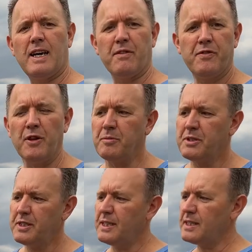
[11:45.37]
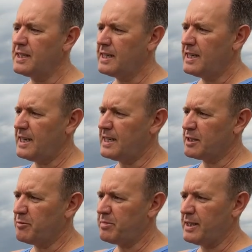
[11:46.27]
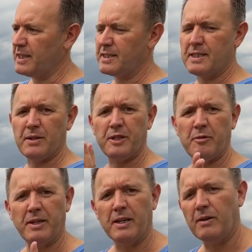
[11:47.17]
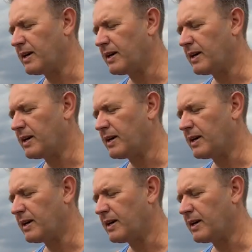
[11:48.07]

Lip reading: that foam seal and it's completely sealed. There'll be no